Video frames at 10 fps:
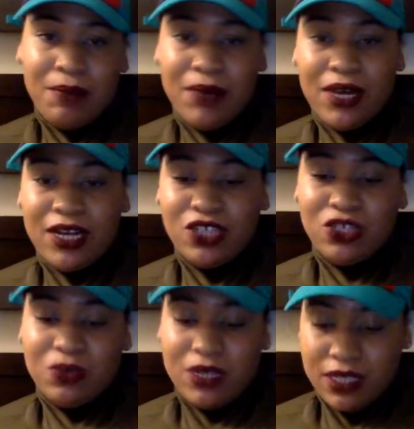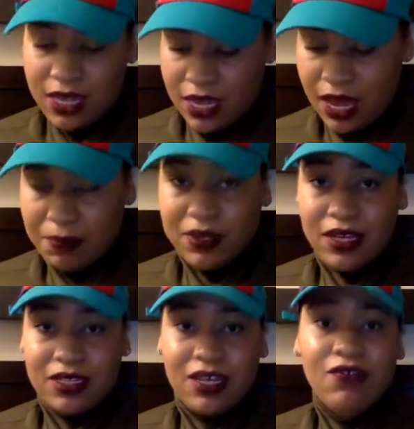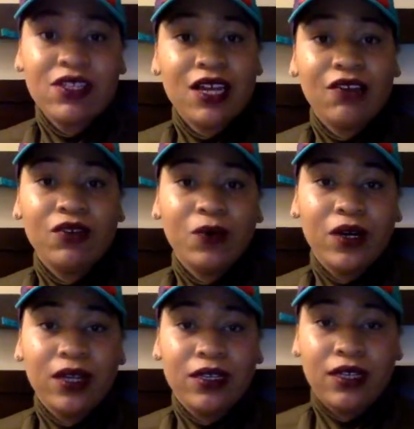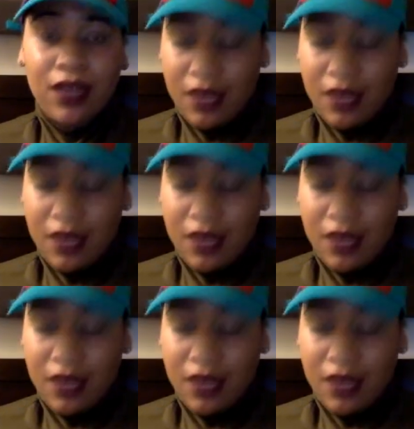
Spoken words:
But I just want to say happy Thanksgiving to everyone.